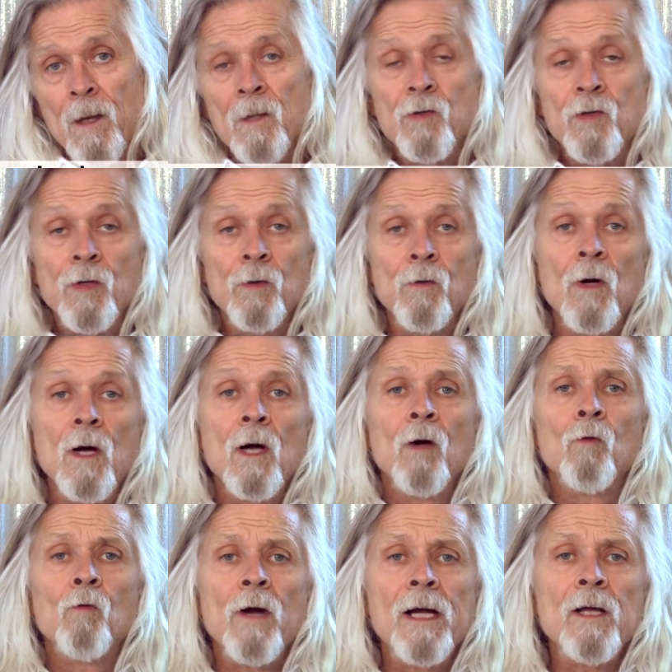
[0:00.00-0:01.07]
2.
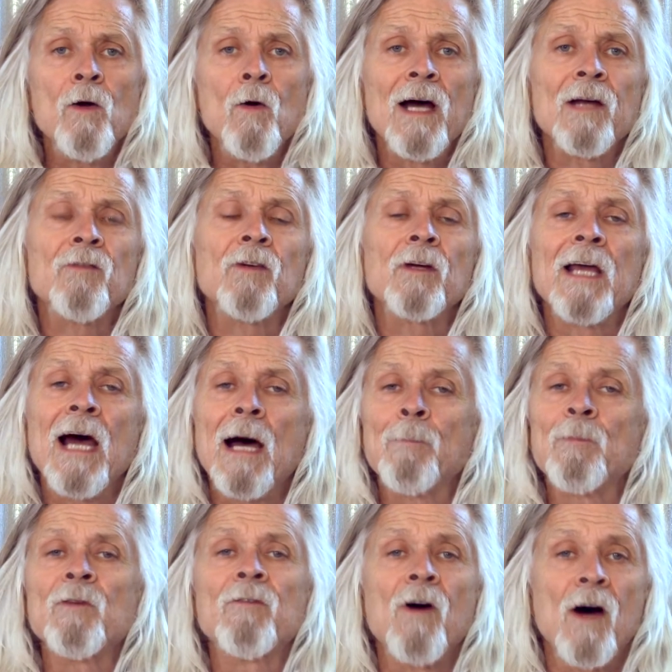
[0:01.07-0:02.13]
Radio has a
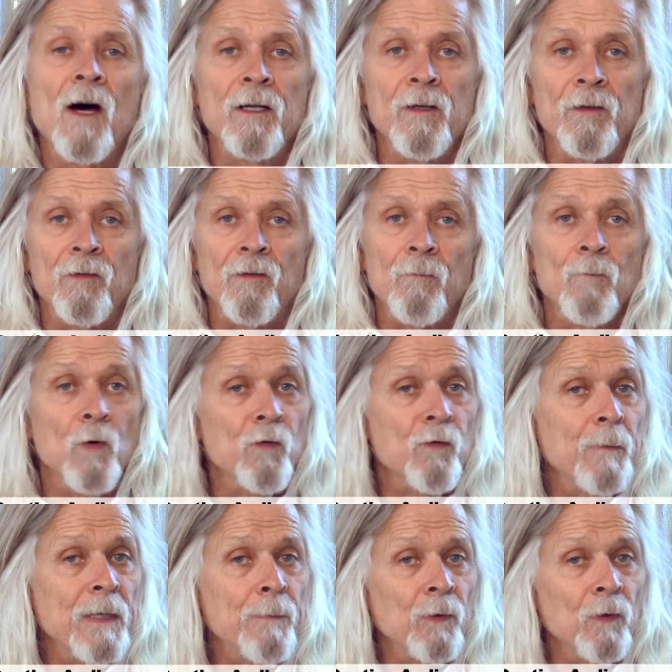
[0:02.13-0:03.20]
captive audience. Most
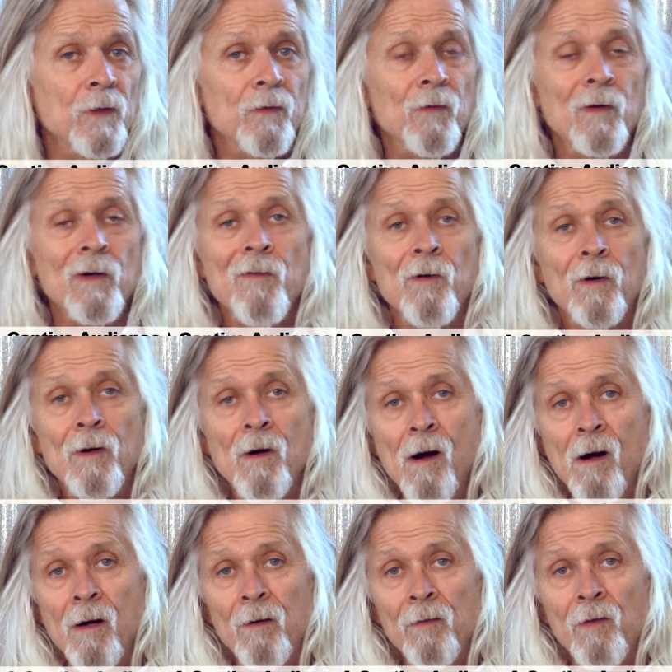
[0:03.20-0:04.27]
people listen in their
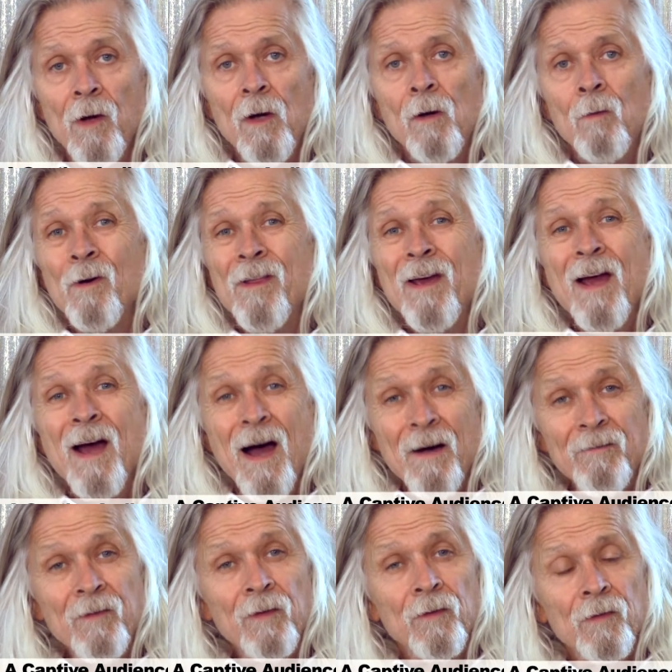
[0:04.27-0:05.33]
cars where they have
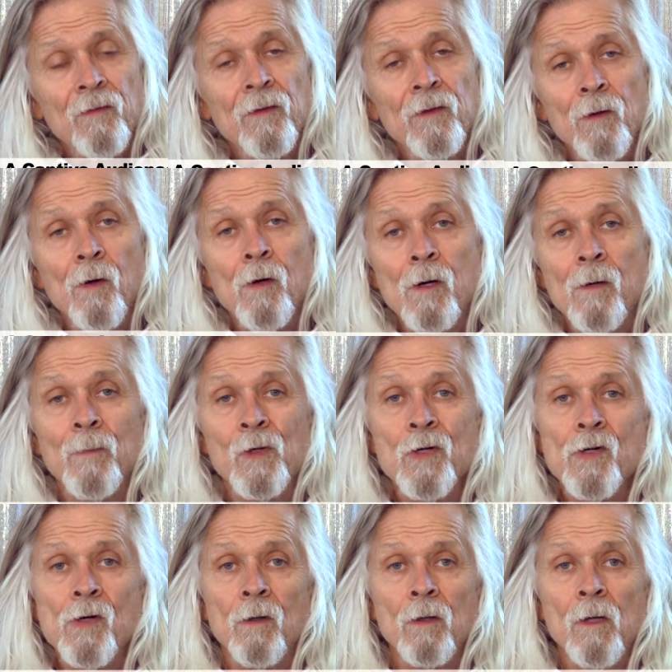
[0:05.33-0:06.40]
to listen to your
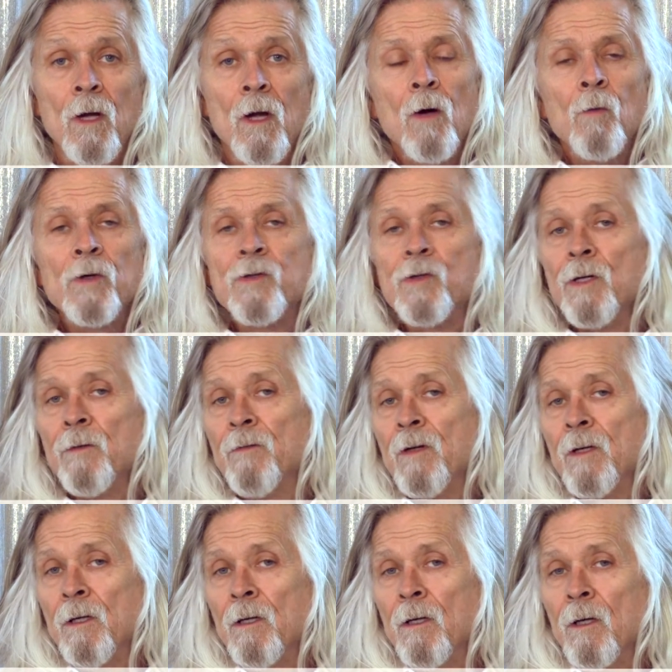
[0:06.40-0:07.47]
commercial. With
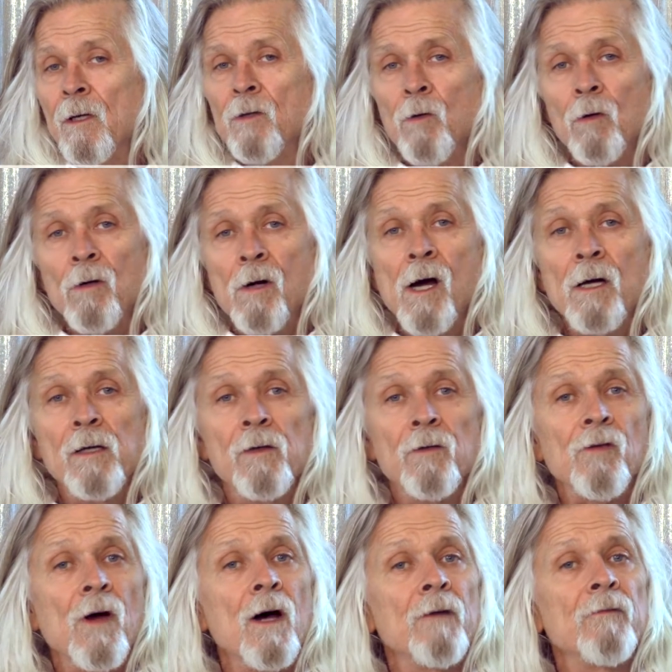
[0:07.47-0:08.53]
TV, your audience
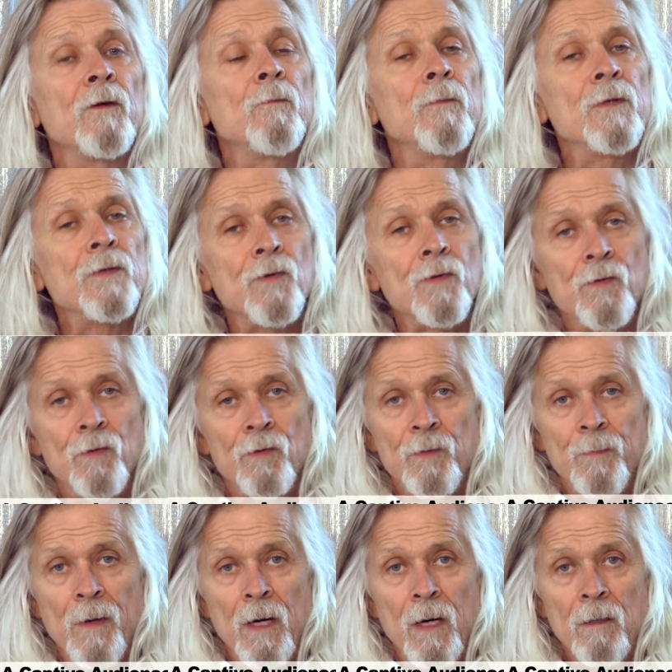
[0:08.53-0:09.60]
often misses your
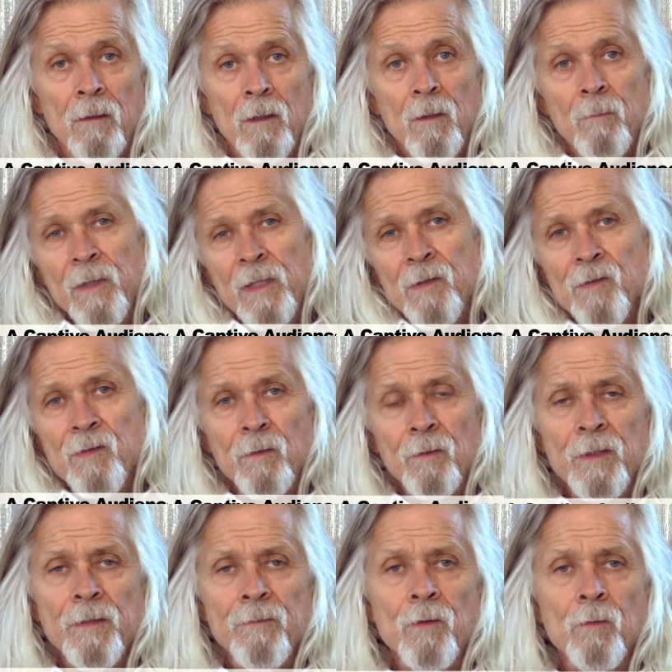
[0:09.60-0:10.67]
spot because they'll
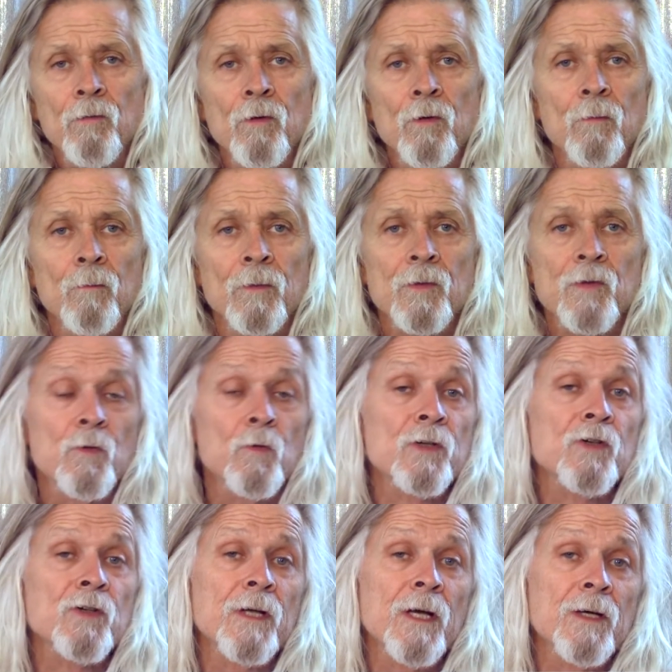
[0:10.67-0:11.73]
leave the room, switch
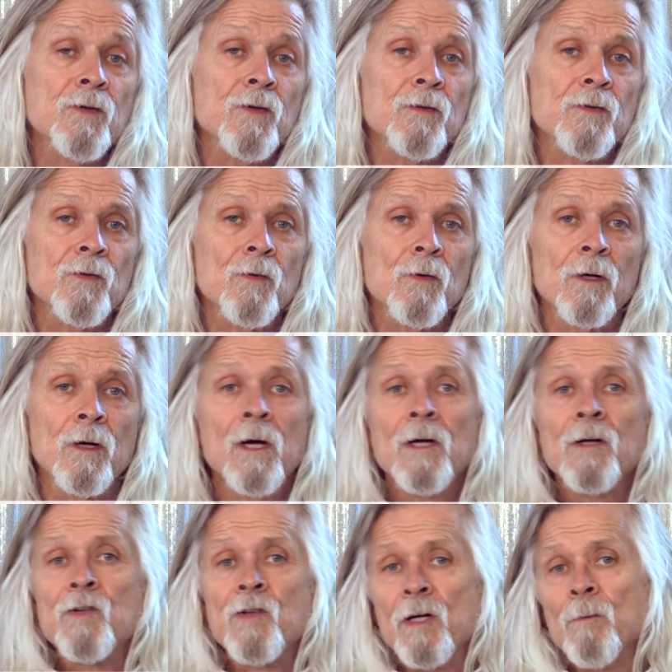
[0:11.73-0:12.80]
stations, or
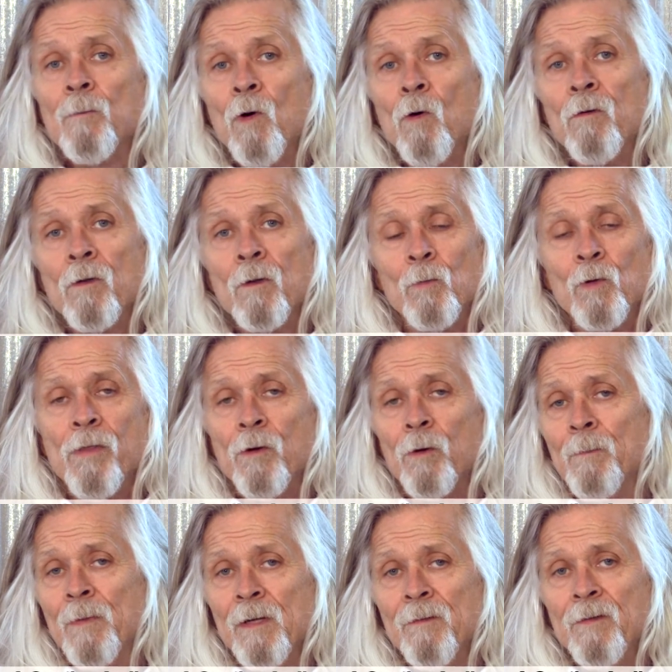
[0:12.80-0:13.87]
skip over them with their
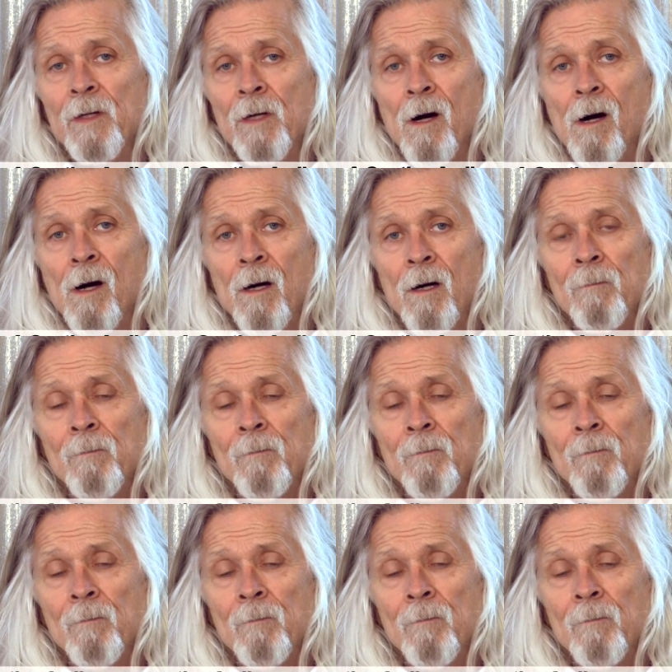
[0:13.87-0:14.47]
PVR.